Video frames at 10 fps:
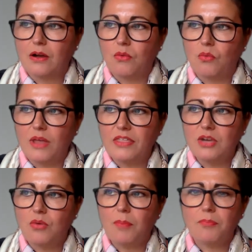whether
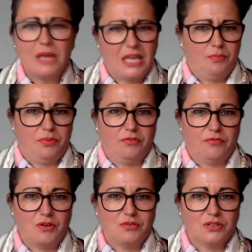you are people
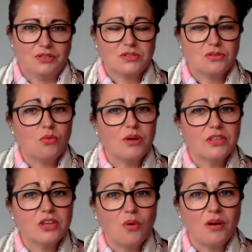focused or whether
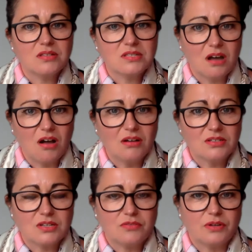you are
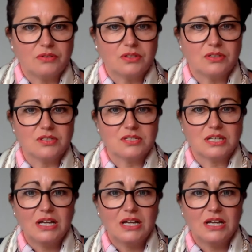task focused,